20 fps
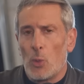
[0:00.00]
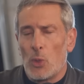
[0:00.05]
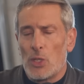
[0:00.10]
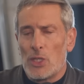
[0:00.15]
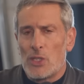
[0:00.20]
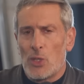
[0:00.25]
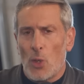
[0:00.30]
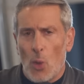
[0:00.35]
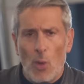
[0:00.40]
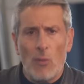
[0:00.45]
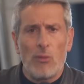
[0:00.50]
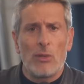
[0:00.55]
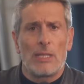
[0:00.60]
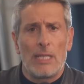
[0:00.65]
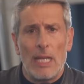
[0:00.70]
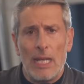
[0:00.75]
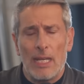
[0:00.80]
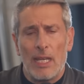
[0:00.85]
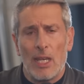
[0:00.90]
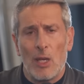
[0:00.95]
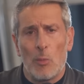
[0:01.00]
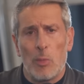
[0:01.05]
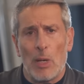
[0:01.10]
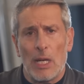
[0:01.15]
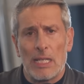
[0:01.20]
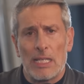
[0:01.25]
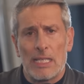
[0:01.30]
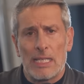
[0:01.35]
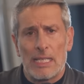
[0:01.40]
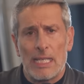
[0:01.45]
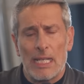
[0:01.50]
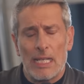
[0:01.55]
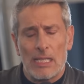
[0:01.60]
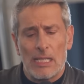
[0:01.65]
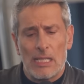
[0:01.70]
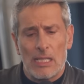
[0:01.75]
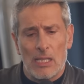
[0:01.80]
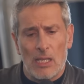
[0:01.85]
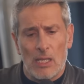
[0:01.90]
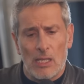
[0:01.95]
was overtaken by a
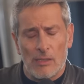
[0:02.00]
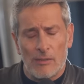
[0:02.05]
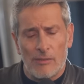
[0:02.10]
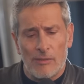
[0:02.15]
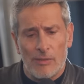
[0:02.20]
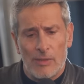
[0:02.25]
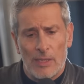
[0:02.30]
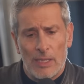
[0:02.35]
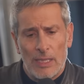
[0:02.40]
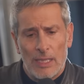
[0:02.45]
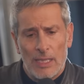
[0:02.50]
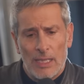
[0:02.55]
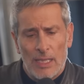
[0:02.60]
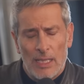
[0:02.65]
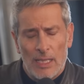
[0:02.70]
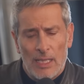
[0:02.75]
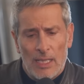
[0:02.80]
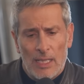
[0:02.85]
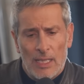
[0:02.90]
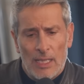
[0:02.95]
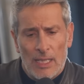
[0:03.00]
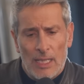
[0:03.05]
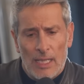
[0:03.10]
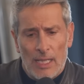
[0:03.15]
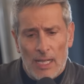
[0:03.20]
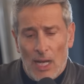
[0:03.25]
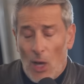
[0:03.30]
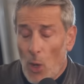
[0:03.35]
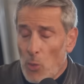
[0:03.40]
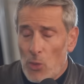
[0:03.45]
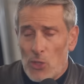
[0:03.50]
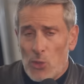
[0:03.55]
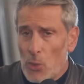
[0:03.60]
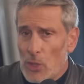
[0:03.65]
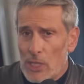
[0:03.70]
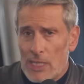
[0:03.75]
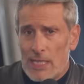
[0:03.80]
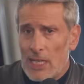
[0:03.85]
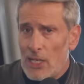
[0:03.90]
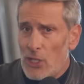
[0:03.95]
sense of, I almost
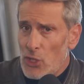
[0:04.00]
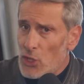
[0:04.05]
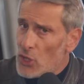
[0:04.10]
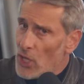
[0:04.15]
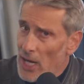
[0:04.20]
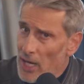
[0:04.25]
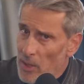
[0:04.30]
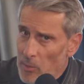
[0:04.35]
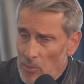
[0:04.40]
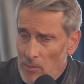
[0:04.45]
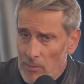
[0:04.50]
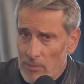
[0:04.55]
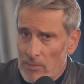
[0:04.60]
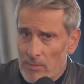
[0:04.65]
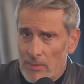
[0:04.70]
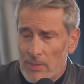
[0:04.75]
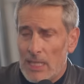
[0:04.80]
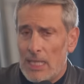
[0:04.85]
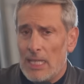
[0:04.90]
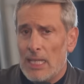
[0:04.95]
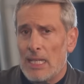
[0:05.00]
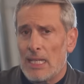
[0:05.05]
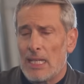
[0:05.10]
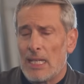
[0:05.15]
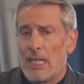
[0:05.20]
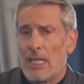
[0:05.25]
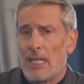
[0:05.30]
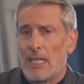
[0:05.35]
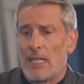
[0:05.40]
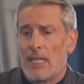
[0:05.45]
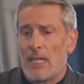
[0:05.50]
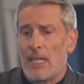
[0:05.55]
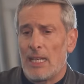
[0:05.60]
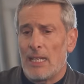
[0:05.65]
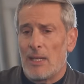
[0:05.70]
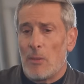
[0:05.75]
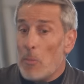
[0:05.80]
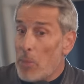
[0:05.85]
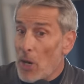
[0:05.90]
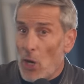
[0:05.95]
want to say, shame and
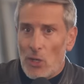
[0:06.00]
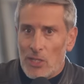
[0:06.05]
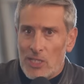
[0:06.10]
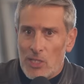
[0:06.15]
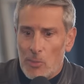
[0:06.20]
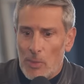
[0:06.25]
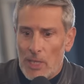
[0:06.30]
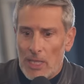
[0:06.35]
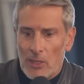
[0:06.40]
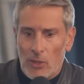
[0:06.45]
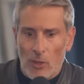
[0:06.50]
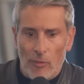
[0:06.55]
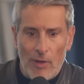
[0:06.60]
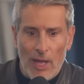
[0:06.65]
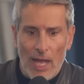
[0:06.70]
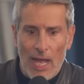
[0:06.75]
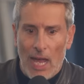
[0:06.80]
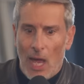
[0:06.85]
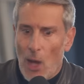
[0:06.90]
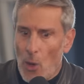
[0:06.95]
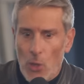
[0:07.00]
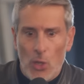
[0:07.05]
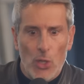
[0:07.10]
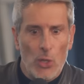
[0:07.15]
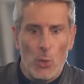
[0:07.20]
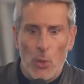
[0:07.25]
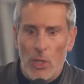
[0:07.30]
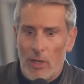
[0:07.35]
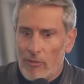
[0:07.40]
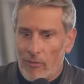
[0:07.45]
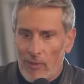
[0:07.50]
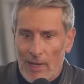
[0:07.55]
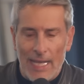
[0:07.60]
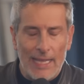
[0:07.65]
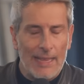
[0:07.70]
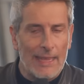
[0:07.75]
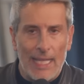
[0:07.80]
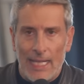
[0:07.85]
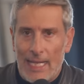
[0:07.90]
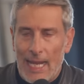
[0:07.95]
embarrassment of how could we have
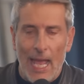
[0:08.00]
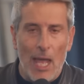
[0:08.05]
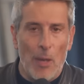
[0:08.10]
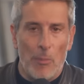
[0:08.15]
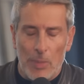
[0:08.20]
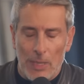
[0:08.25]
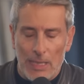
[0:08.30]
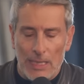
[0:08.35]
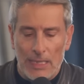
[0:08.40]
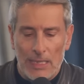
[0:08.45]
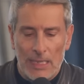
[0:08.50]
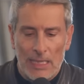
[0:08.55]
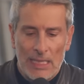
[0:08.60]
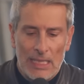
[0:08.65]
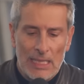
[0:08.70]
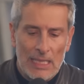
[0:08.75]
let that happen.